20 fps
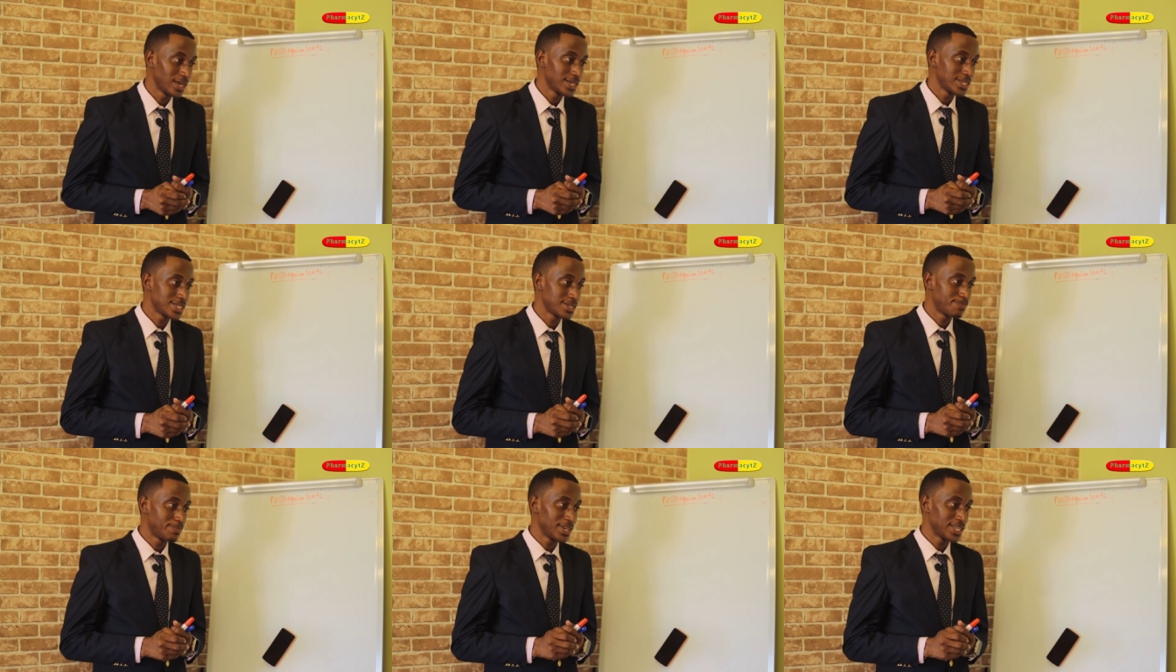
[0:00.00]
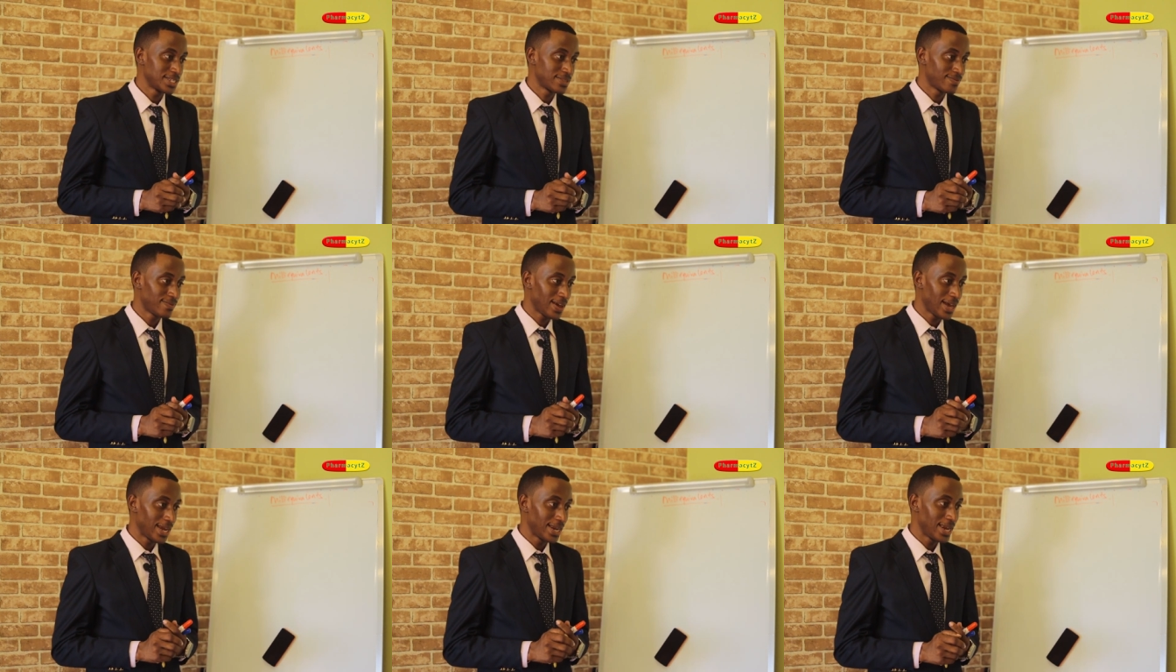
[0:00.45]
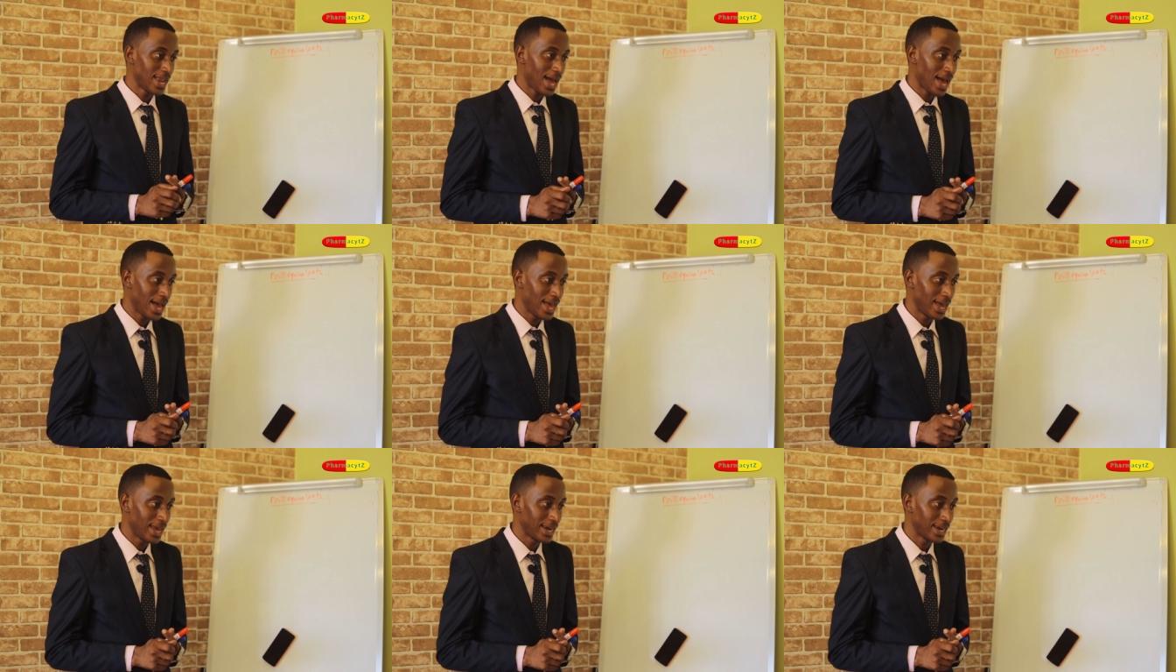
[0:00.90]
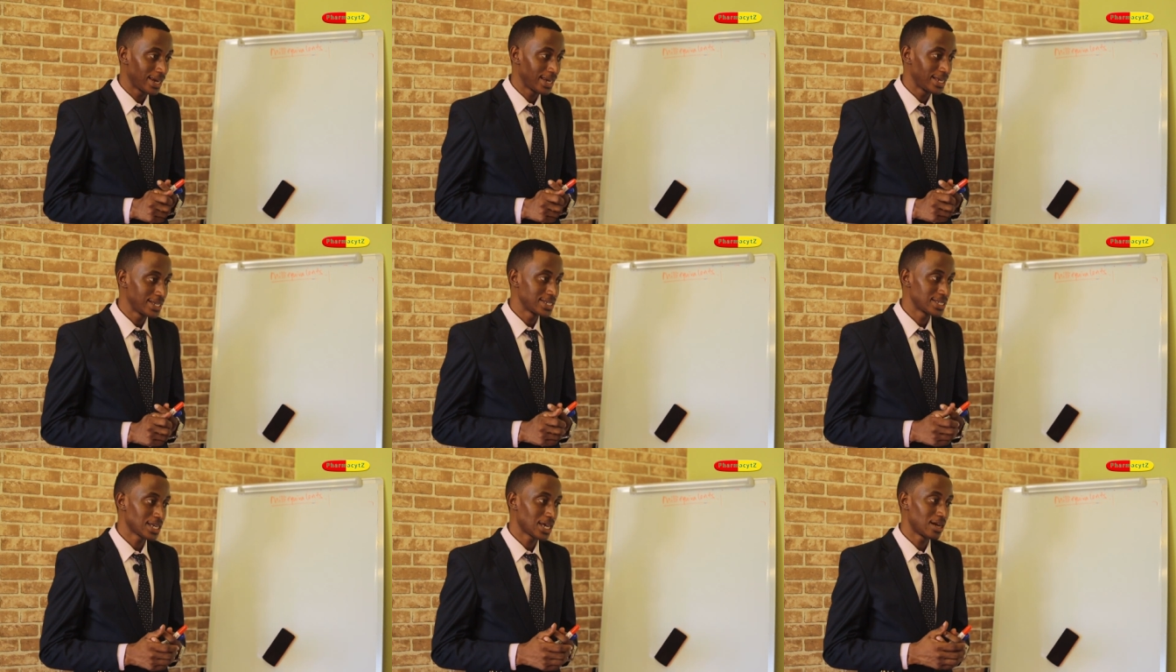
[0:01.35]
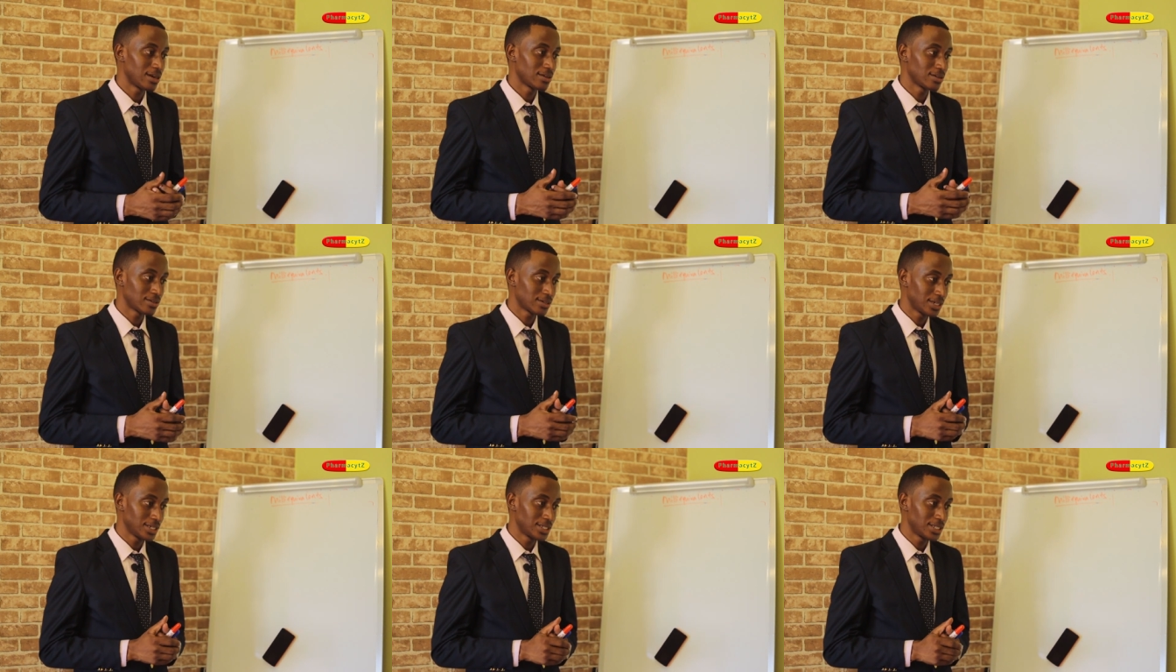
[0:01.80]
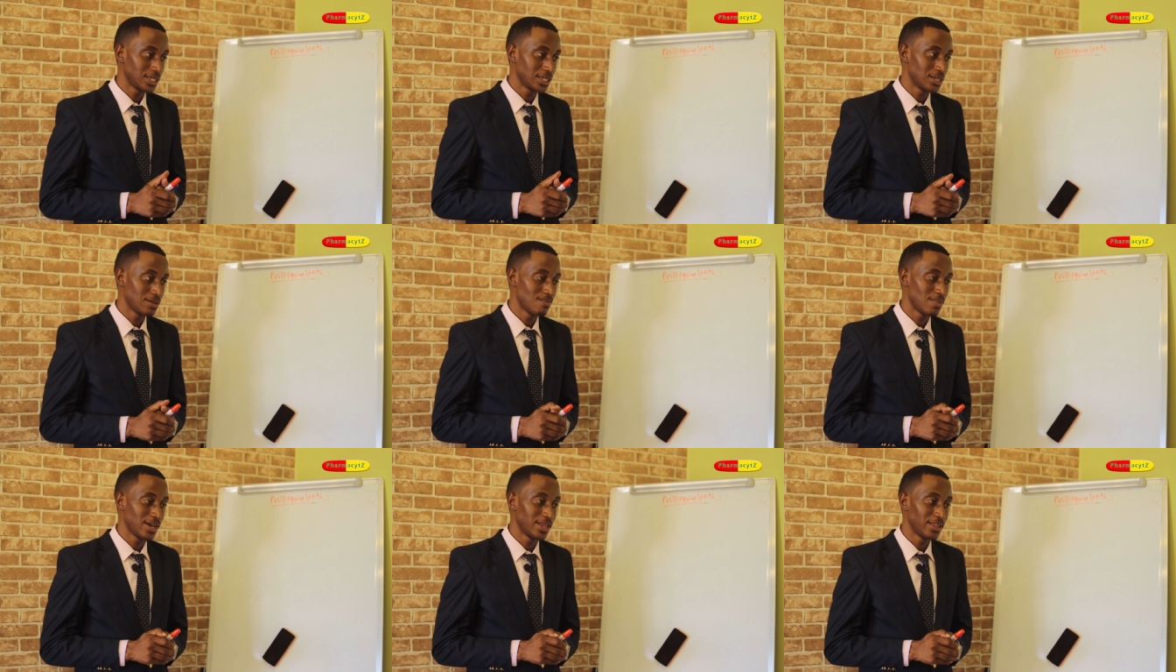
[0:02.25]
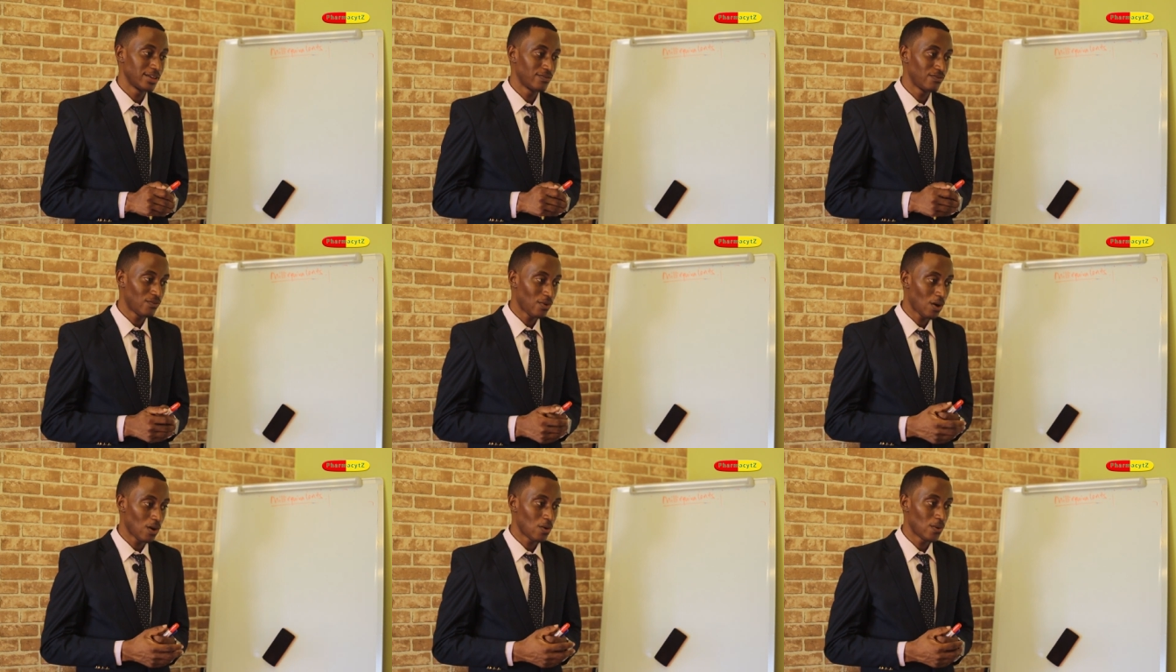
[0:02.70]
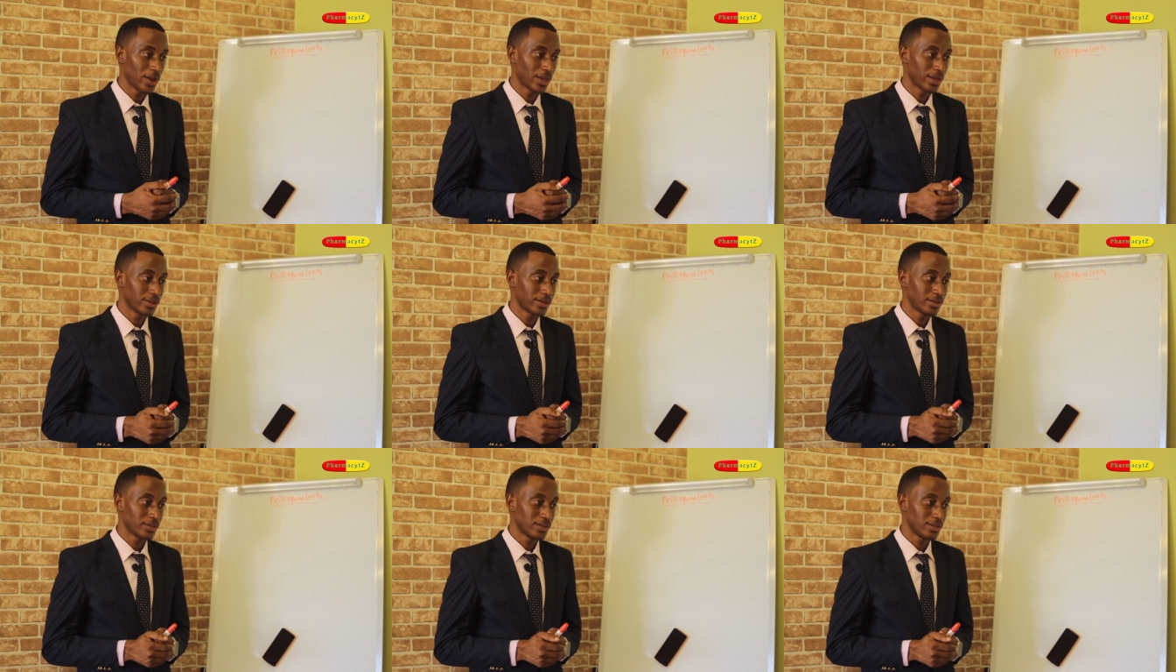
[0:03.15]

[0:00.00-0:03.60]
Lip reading: specified iron is calculated by the following.